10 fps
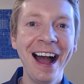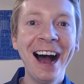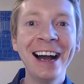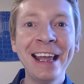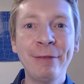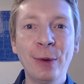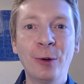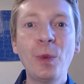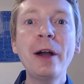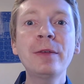Hi
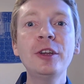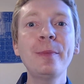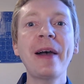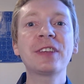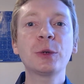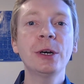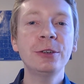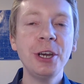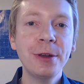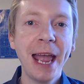everyone, welcome to Maths
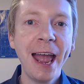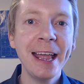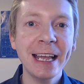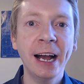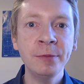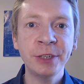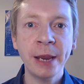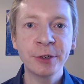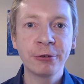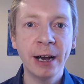World UK. I'm
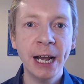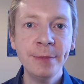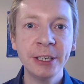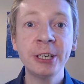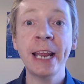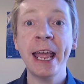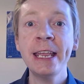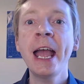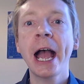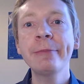James Grime and
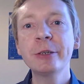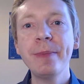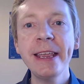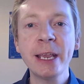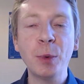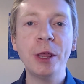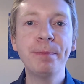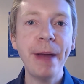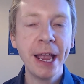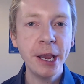today I'm speaking
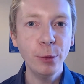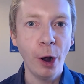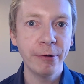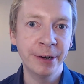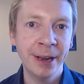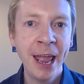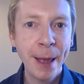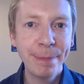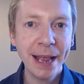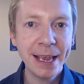with Becky Warren.
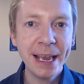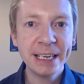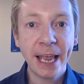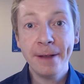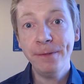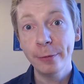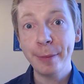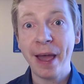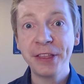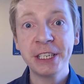Becky is a
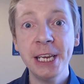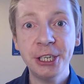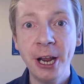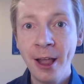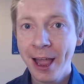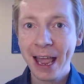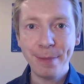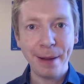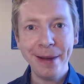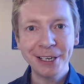former maths teacher,
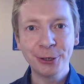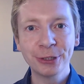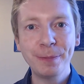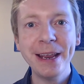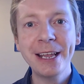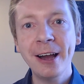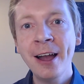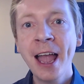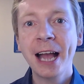a mathematical speaker